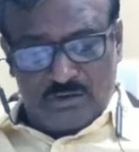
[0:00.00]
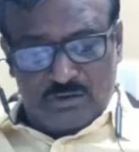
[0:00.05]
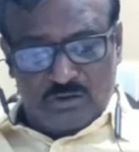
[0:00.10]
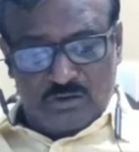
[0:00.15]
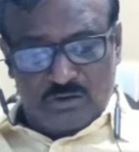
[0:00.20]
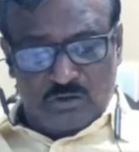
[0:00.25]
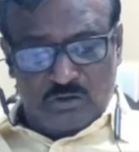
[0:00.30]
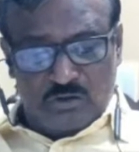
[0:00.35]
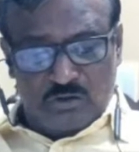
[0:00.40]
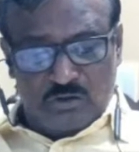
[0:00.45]

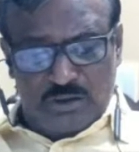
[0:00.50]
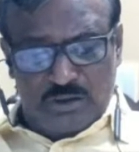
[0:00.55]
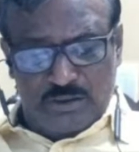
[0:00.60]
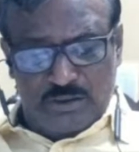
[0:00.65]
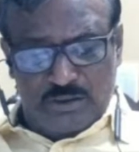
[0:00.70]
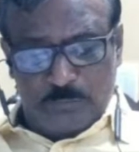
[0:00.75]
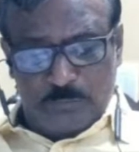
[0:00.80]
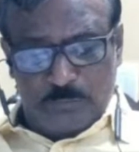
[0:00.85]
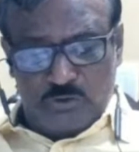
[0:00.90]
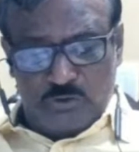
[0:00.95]
or only the
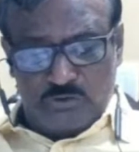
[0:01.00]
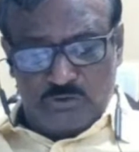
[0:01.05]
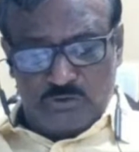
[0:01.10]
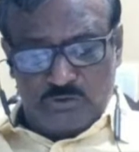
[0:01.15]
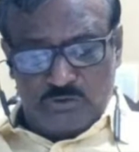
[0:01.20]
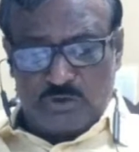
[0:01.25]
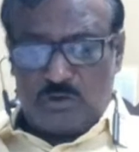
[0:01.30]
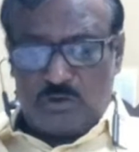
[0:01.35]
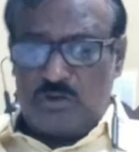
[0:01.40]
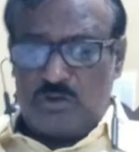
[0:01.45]
police
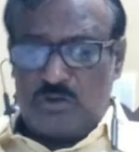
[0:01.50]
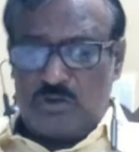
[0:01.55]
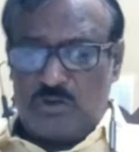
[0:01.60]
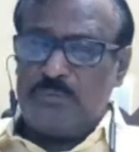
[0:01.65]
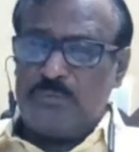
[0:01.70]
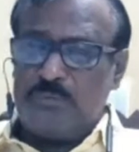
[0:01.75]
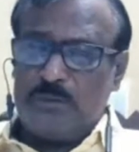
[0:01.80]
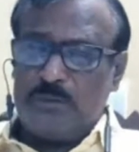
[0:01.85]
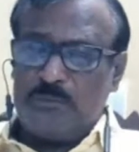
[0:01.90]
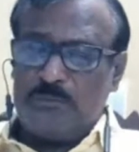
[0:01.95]
officer, or if
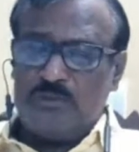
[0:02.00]
the